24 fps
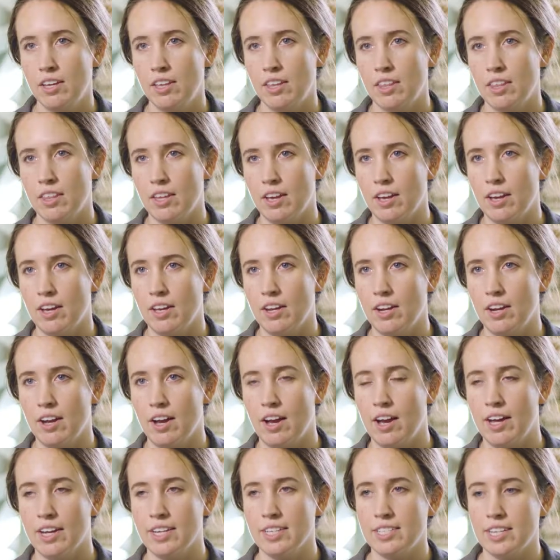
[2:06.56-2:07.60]
that
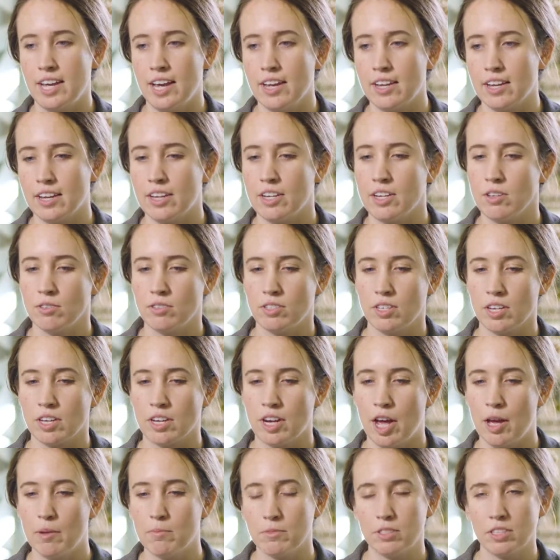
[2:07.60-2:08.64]
I had taken using an
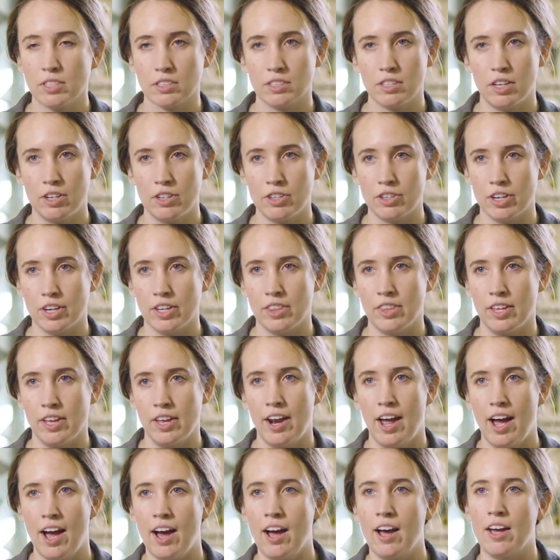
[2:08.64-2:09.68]
M600 that
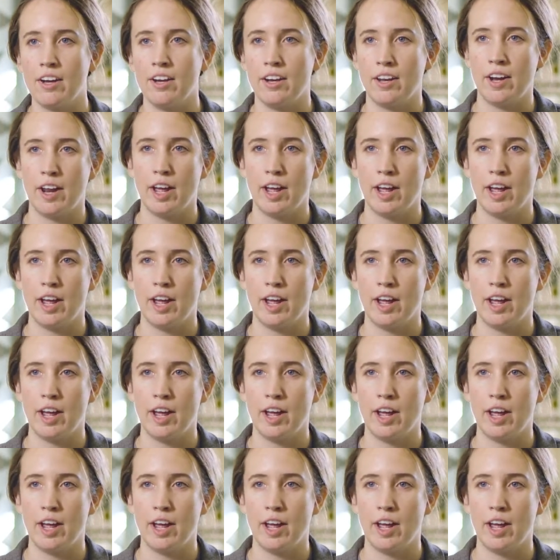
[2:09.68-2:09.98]
had an